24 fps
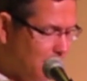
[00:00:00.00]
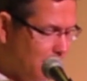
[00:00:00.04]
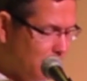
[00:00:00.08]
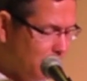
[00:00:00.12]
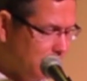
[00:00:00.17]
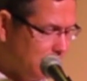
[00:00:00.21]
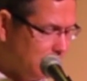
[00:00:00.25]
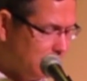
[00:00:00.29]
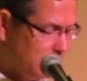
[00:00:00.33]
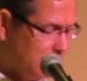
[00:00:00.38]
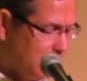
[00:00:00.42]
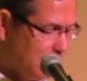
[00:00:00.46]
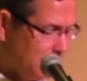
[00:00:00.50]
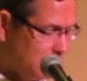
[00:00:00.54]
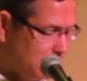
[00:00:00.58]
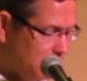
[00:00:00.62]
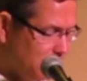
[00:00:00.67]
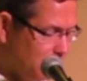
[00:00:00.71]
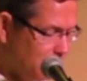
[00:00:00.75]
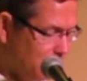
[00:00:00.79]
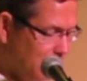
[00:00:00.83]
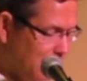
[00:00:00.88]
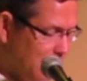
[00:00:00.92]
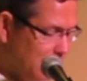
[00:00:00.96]
Moses
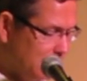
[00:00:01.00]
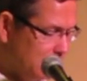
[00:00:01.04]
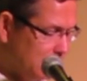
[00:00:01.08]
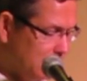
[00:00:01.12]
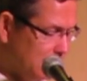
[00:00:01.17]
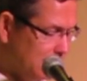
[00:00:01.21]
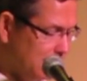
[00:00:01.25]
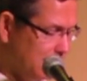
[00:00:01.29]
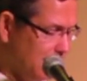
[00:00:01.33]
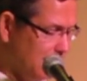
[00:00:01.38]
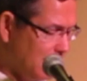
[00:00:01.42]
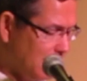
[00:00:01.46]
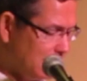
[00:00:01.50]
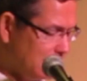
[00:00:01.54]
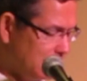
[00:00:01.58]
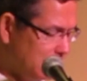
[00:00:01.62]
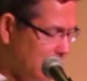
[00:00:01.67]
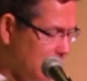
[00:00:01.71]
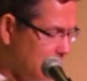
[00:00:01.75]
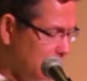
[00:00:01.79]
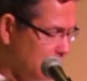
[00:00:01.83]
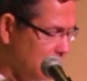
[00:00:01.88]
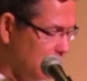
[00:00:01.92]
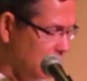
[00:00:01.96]
says to them again, he says, "Then I
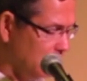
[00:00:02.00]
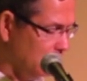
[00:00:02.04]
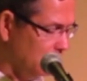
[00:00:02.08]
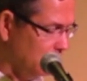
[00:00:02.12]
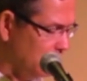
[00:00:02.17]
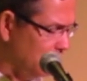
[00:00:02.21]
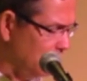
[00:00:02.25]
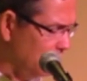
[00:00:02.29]
said to you,